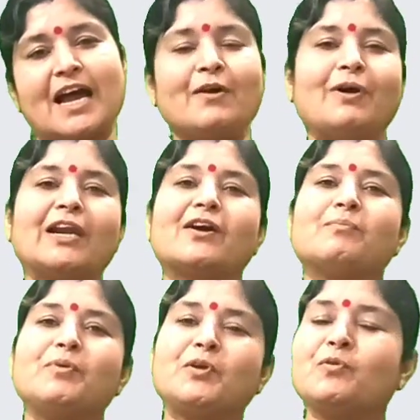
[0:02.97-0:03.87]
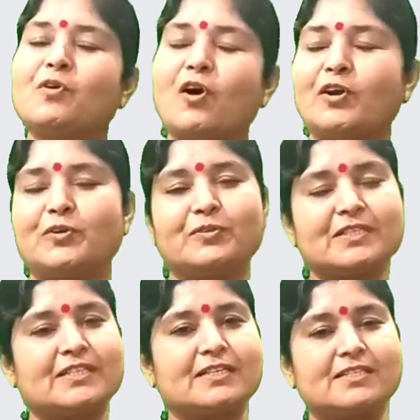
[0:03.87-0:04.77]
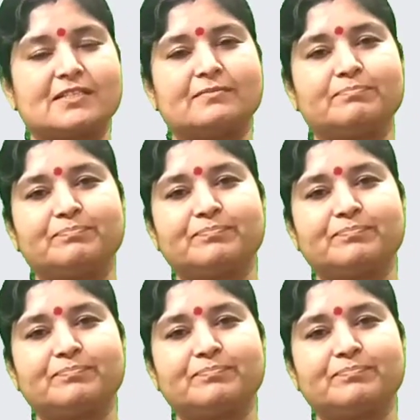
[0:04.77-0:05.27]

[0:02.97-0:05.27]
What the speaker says: I welcome you all to this session.